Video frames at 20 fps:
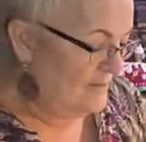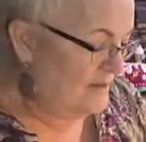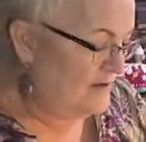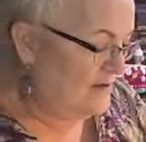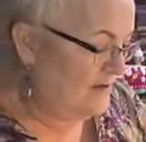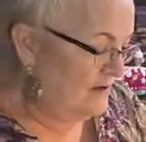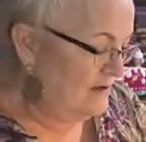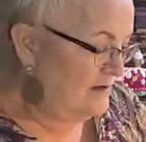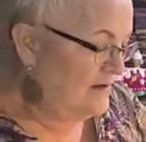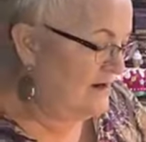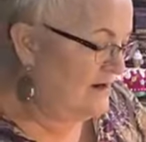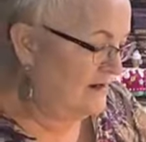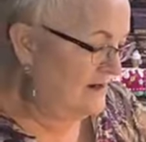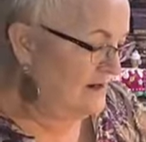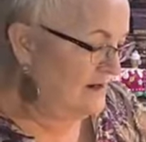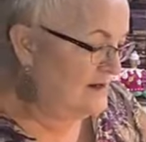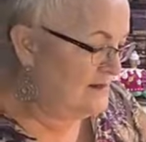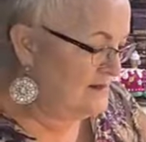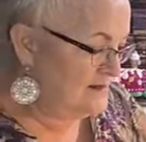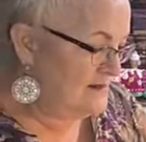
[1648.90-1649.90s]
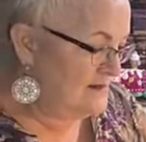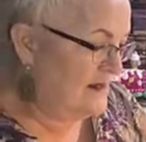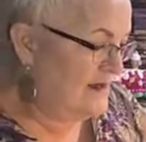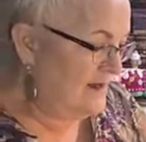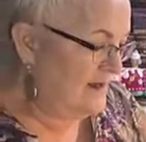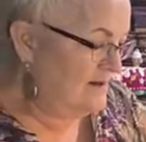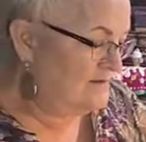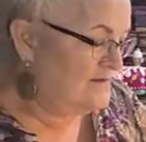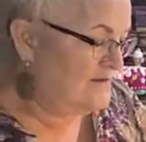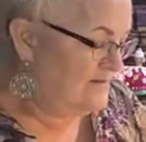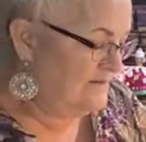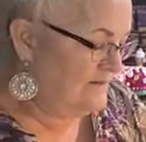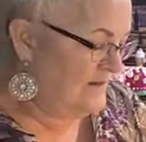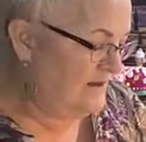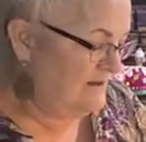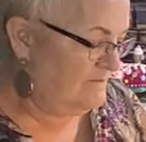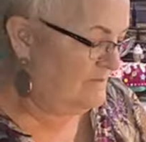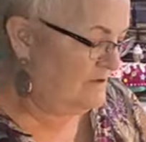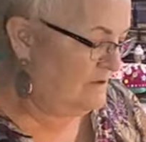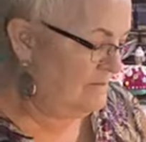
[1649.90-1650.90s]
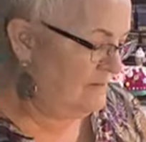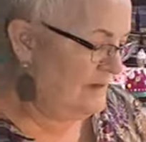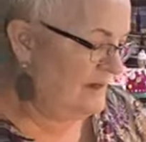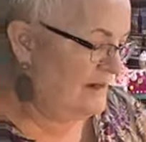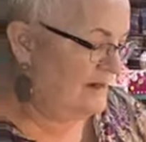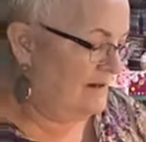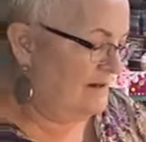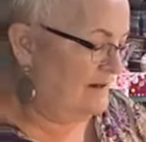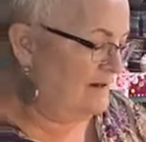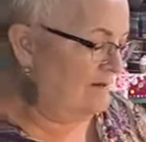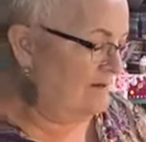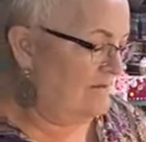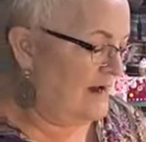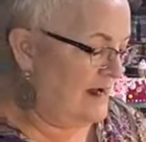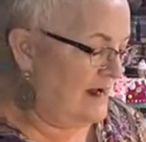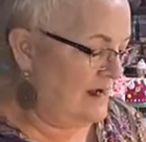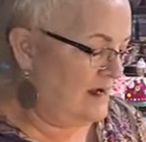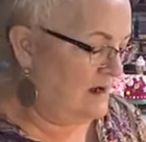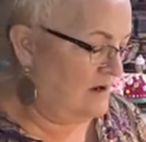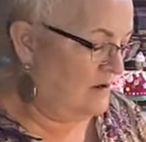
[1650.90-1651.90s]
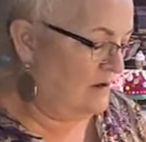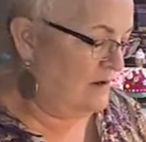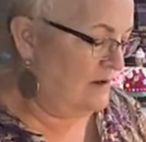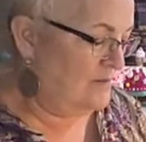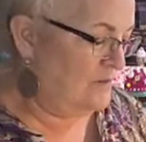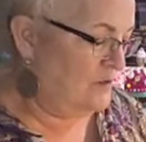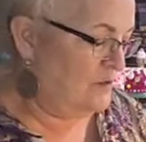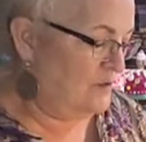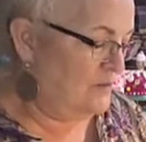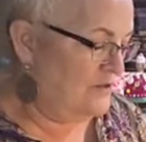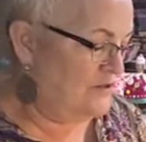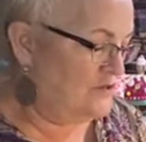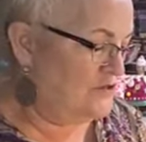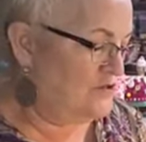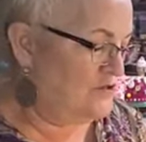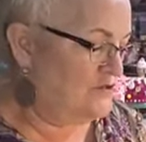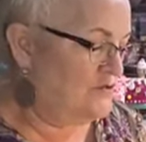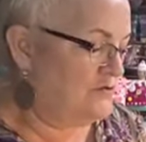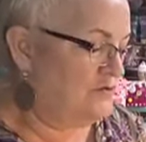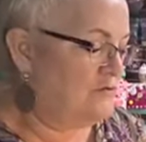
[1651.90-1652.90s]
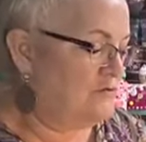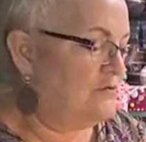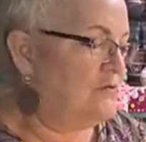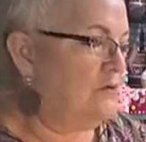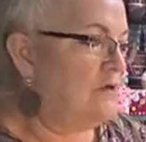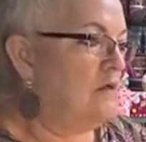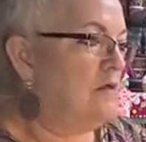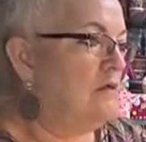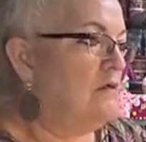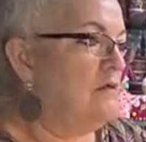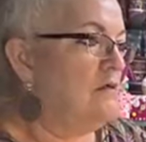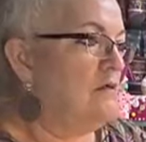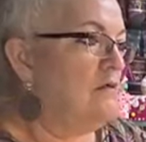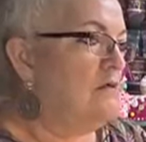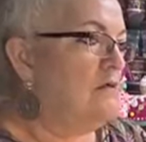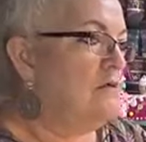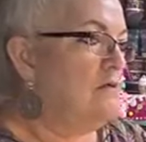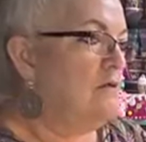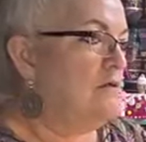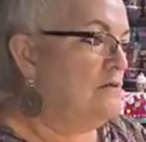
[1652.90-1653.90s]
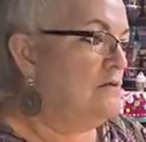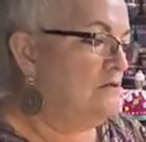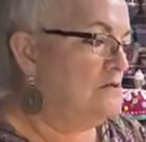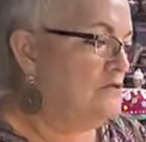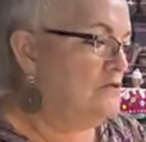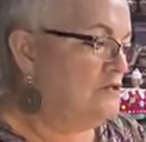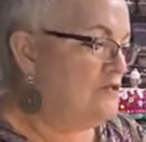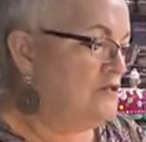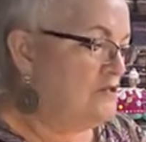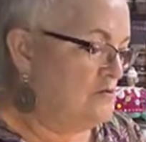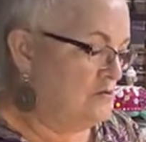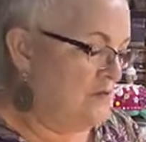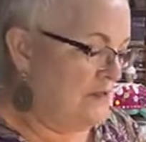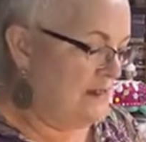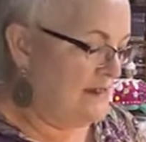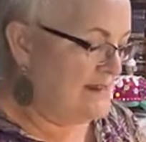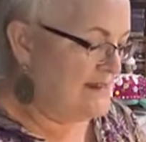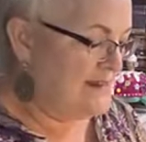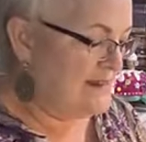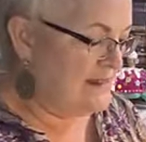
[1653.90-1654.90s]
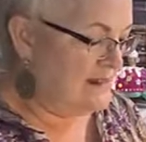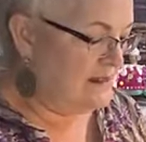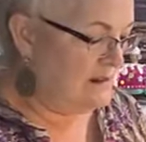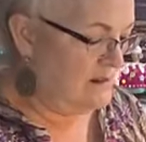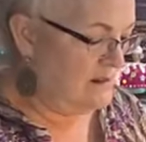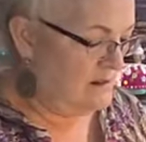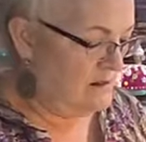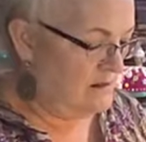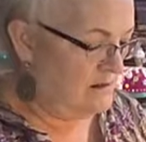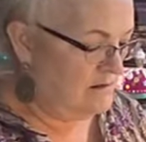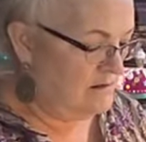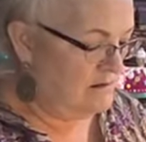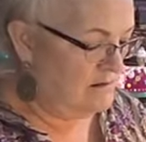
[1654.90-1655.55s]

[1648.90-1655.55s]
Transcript: All right, guys, I have to think for a minute of how I'm going to do his little...